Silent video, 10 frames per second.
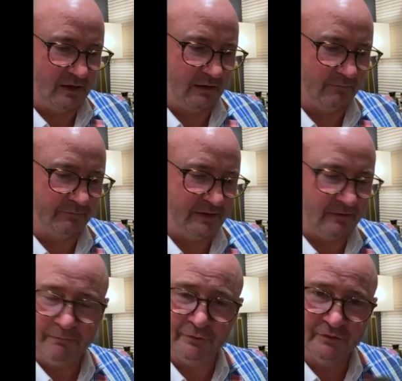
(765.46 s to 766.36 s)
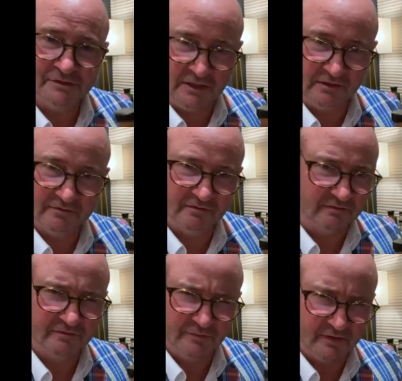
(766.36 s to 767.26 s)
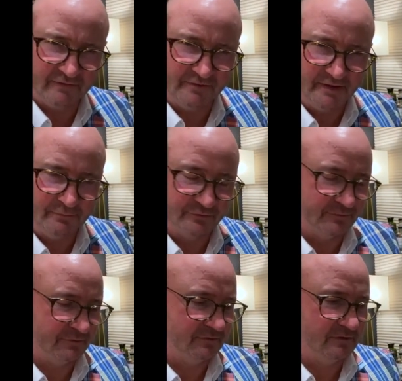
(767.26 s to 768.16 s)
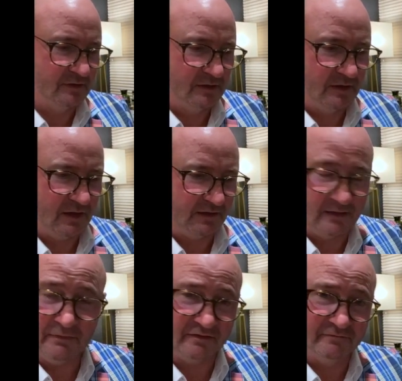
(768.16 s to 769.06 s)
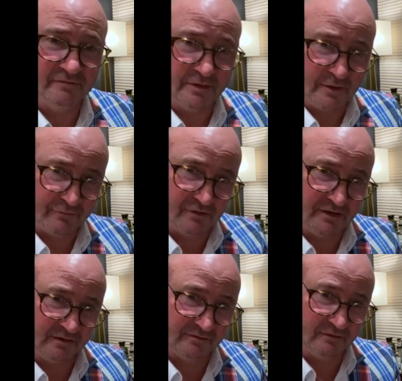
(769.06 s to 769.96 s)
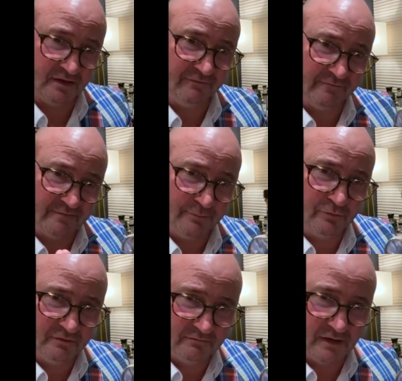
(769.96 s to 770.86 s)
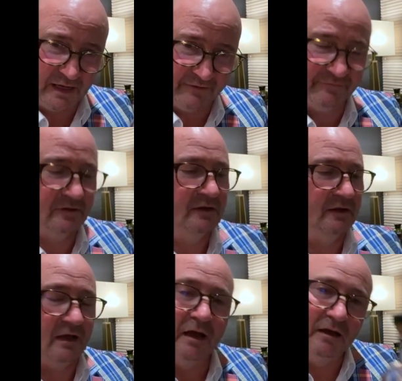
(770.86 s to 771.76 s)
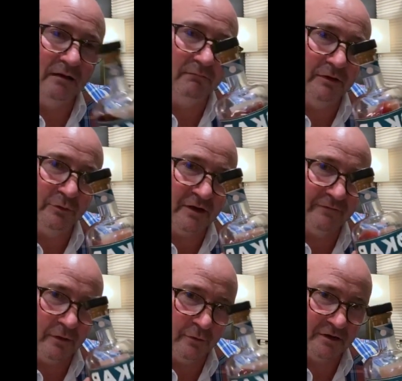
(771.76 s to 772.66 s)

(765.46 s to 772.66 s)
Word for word: um, they're absolute geniuses and super lovely people to boot, and they make some really great products. So anything from Applewood, I love, um, but look out for